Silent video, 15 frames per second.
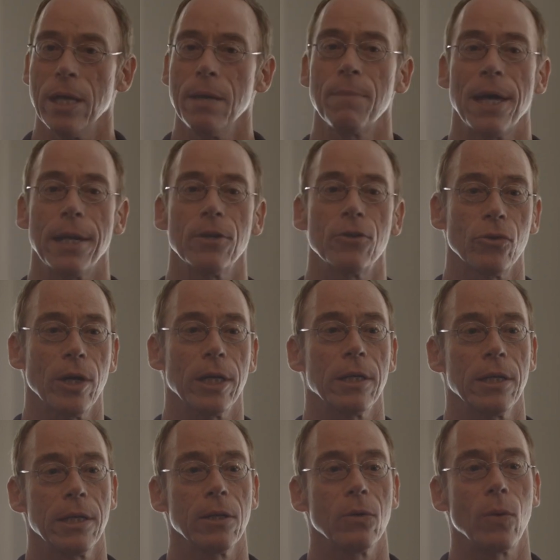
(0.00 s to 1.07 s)
he made a
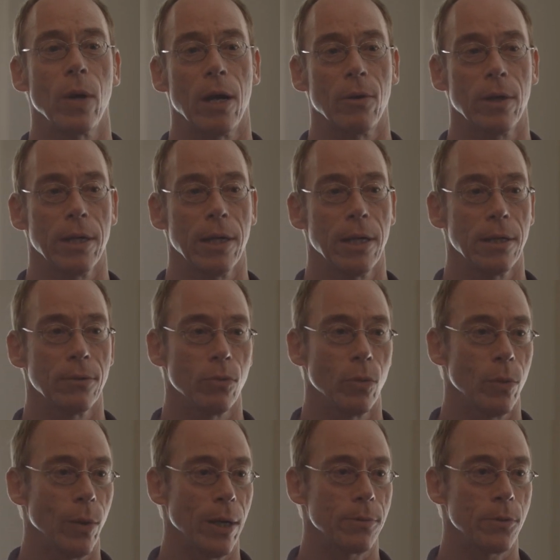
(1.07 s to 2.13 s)
directed inquiry, and as
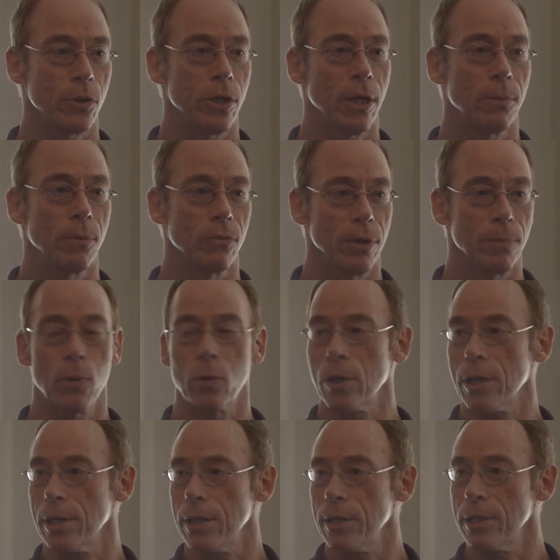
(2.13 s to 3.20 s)
Webster Hubbell
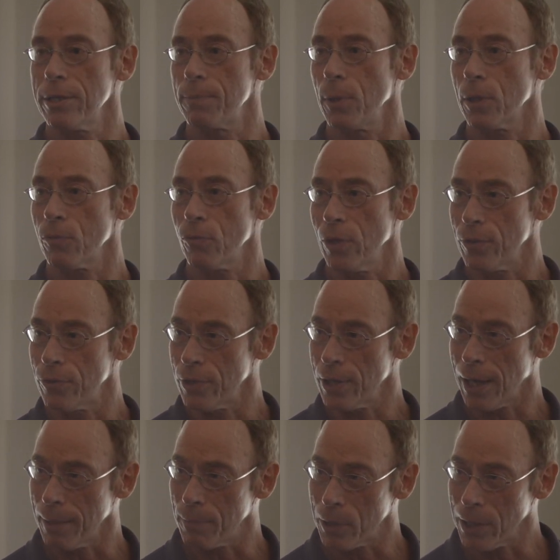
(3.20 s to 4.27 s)
reported in his book, Friends in
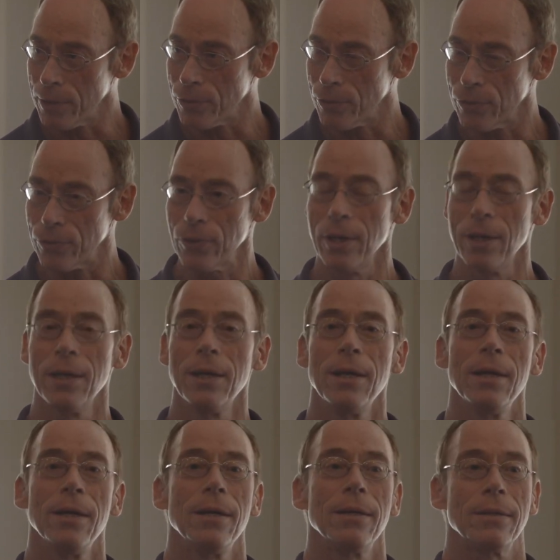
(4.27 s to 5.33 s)
High Places,
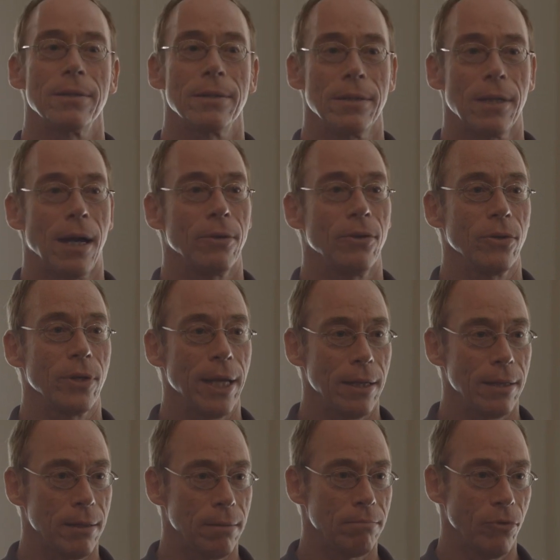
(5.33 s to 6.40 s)
this is not, you can
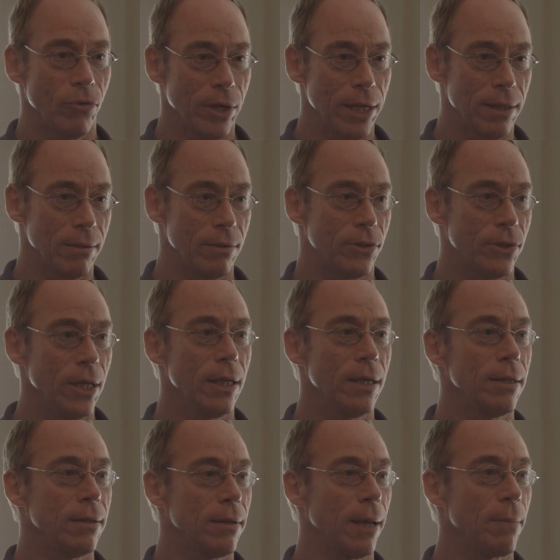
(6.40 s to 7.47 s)
take, read it and
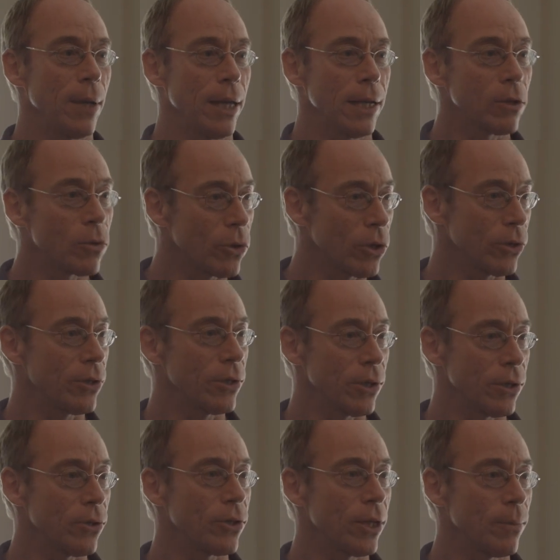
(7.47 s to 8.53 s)
see, they made inquiries
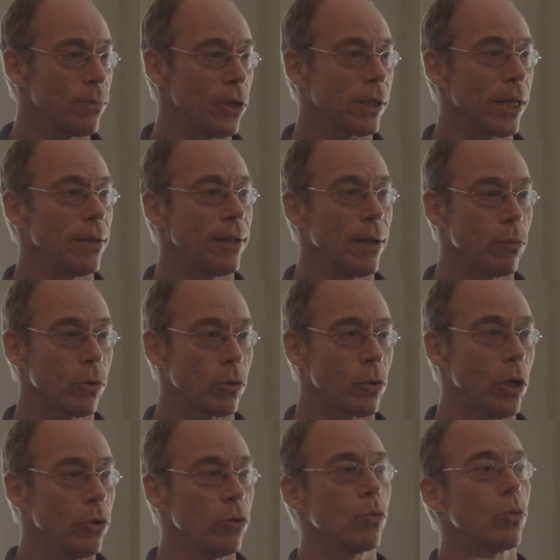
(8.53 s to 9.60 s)
into the subject, and they,
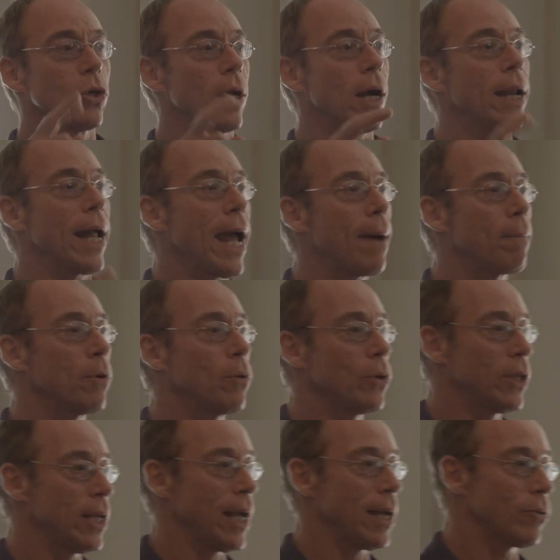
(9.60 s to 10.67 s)
quote, were not happy with the